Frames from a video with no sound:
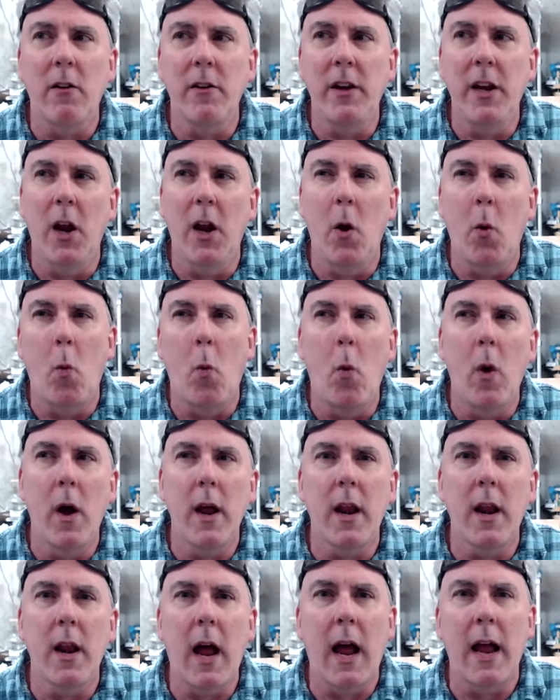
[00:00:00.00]

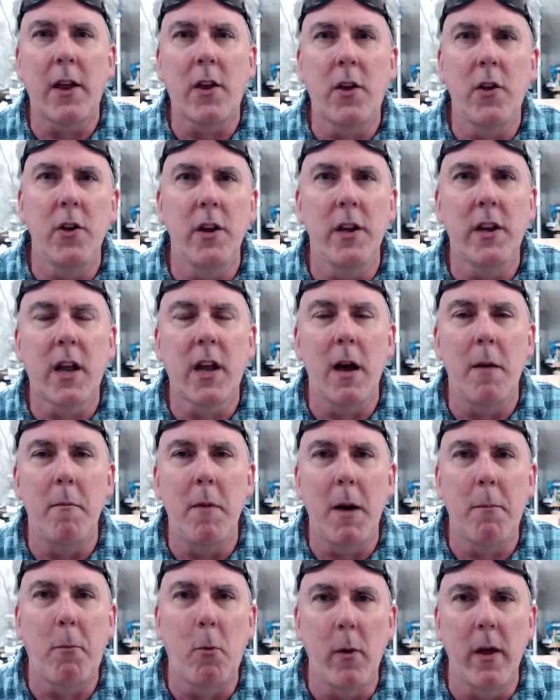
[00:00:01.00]
what I could come
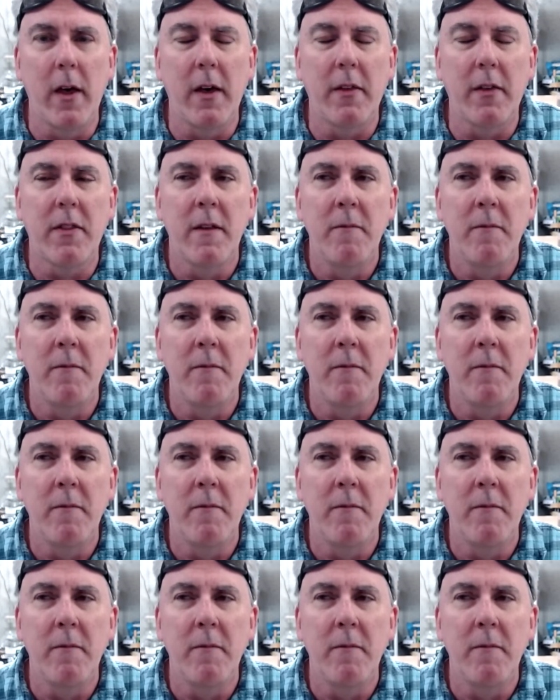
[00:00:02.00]
up with.